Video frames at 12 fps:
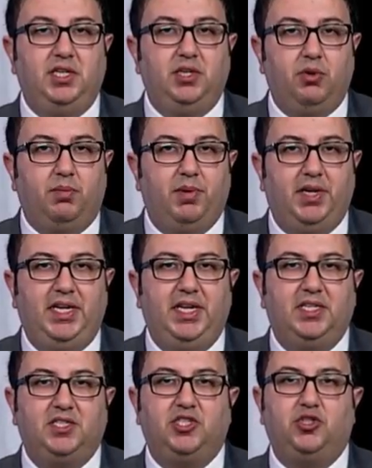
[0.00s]
in your body
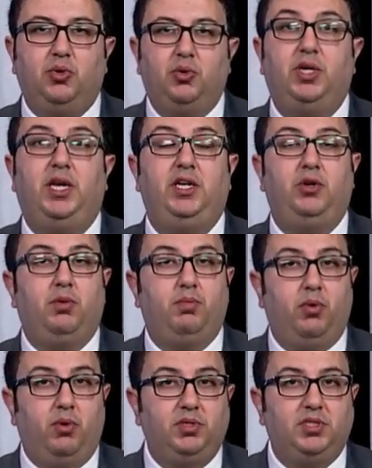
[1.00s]
is stored in your
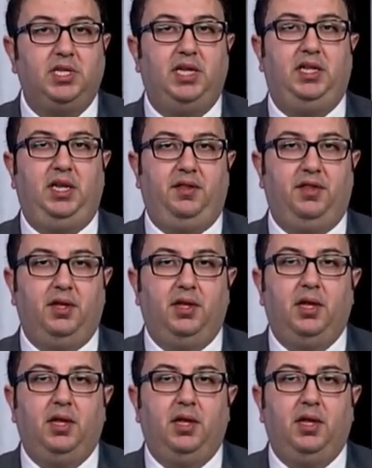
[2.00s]
bones and teeth.